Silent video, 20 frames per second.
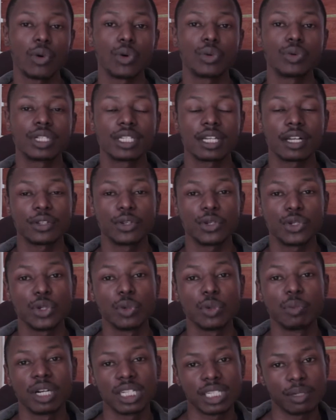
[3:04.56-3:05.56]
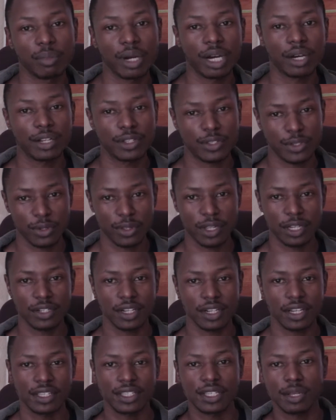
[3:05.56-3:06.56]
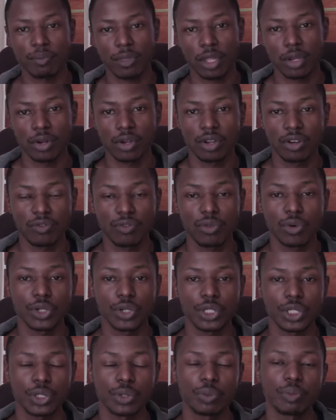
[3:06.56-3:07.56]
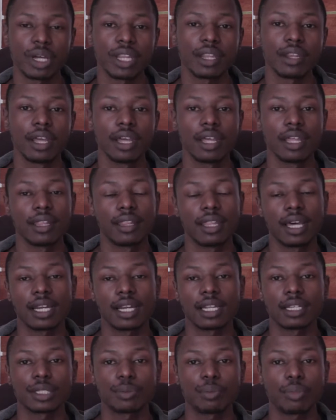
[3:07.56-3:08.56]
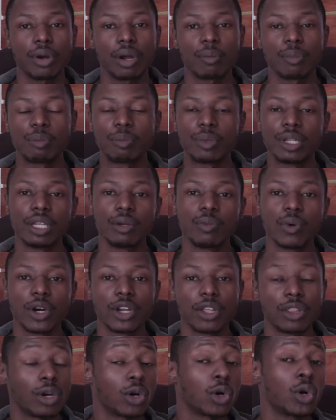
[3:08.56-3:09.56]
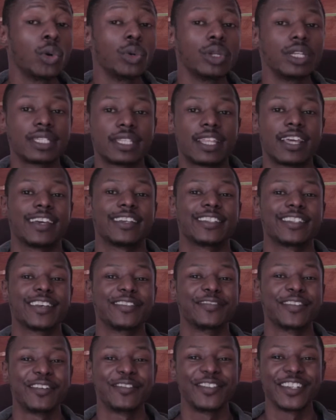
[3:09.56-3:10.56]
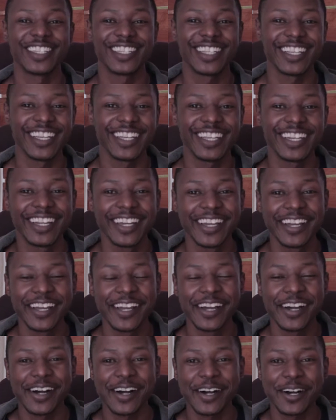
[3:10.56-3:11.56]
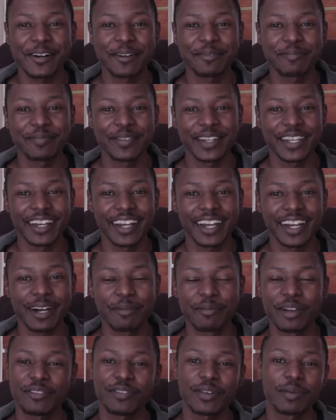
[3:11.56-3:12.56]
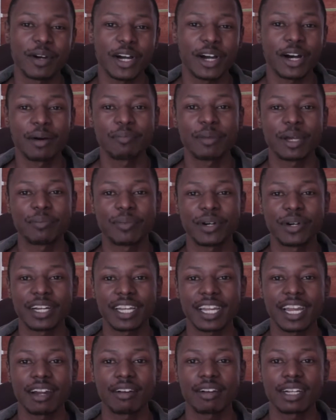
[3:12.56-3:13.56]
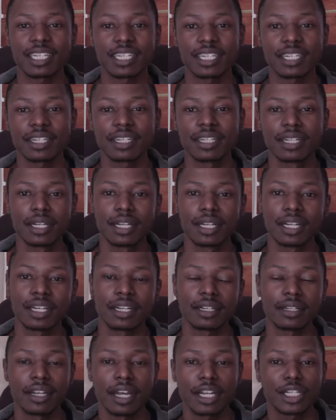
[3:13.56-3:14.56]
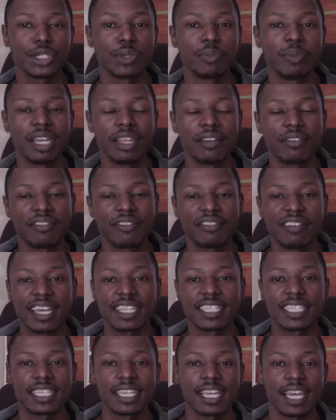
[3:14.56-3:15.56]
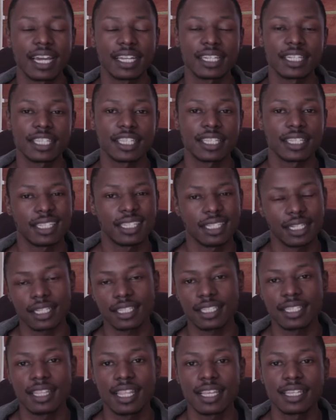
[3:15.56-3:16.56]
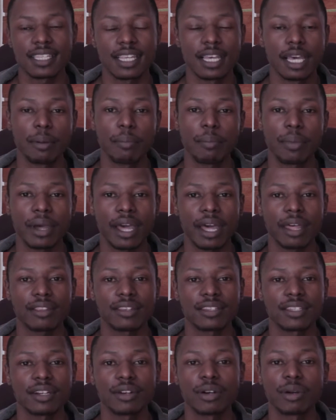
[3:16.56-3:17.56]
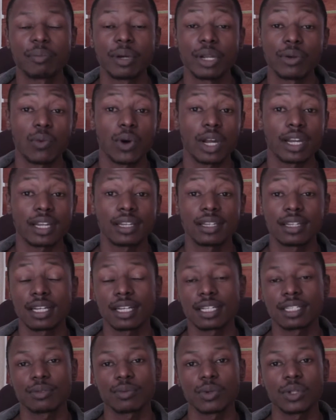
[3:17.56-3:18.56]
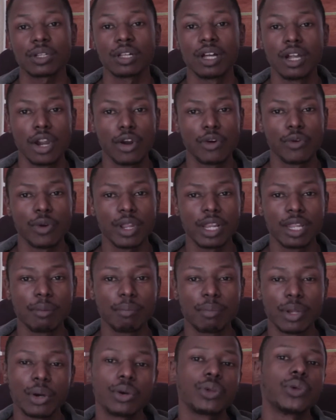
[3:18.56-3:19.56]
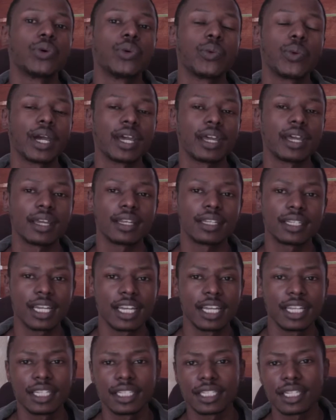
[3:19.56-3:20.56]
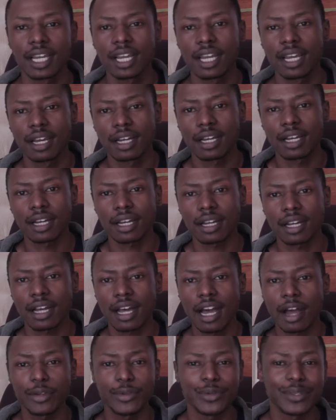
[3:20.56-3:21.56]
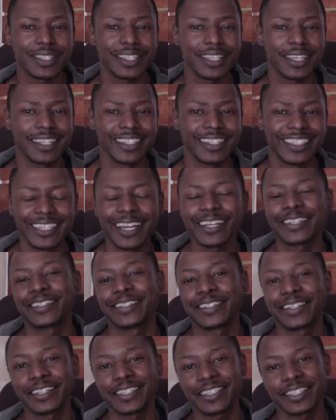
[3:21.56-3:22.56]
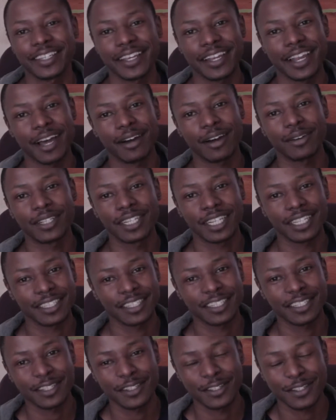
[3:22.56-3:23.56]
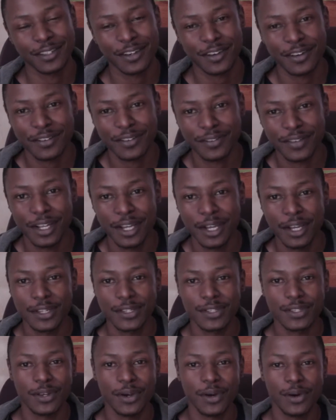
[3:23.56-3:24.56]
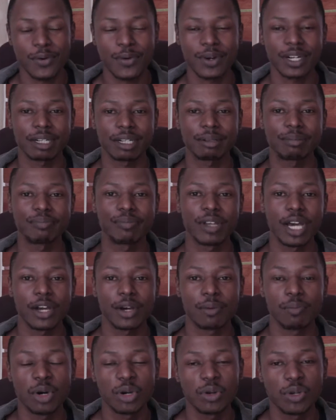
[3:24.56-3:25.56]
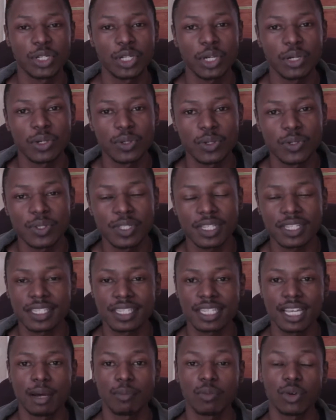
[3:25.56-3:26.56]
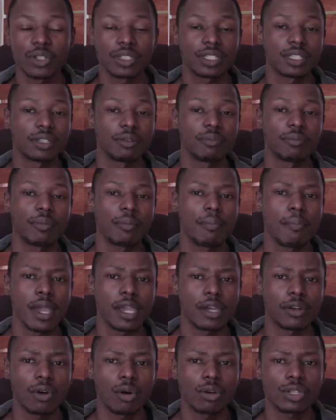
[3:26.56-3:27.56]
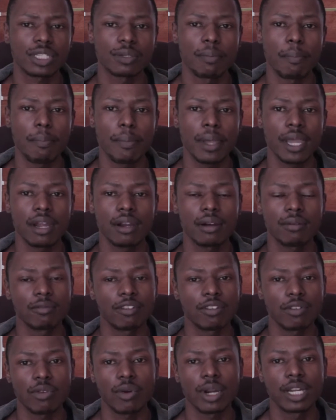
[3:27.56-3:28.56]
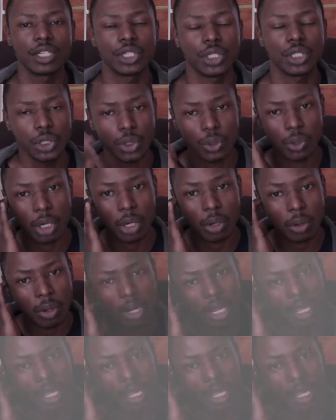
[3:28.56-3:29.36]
won't tell you too much about it so that you get something to look forward to, but that is probably one of the coolest things I've ever seen coming from a comic book character. Not too many fancy gadgets, just this Empath serum, and what it does will really blow you away and change how you see justice and how justice is served. So Komodo Jones and Sam Wilson make an awesome pair, great duo.